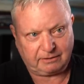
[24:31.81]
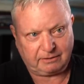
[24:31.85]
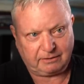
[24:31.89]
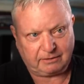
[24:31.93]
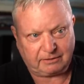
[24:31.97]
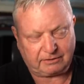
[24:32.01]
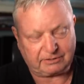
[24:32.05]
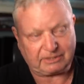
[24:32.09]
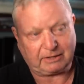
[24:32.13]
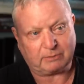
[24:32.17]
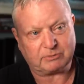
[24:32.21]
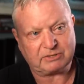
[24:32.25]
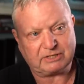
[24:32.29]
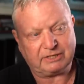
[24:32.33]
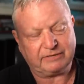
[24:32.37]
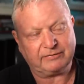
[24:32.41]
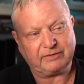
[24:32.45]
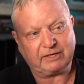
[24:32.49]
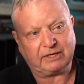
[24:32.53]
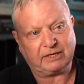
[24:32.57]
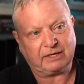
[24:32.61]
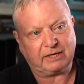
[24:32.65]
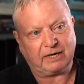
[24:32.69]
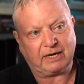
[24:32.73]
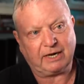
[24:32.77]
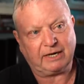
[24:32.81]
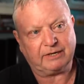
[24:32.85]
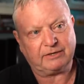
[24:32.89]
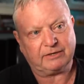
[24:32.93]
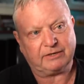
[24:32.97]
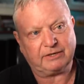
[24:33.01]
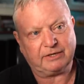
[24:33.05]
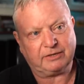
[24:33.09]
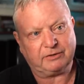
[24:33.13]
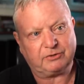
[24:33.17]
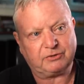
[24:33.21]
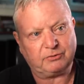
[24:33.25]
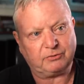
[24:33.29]
Because I was living in
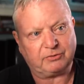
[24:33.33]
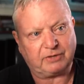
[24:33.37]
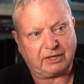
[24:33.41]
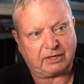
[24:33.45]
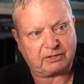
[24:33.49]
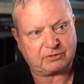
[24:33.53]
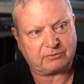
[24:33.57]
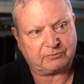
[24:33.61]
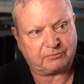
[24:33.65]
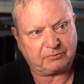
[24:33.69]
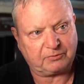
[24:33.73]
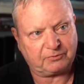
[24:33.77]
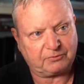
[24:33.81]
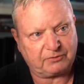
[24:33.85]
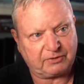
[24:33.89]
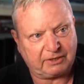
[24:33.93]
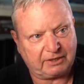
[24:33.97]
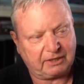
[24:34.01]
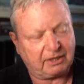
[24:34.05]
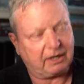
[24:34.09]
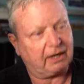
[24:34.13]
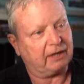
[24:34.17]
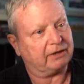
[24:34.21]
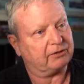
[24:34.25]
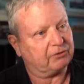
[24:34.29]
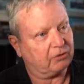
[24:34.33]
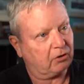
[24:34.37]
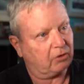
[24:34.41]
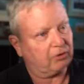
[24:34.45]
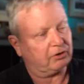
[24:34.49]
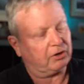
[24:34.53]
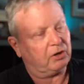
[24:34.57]
London in 2015 and I'd gone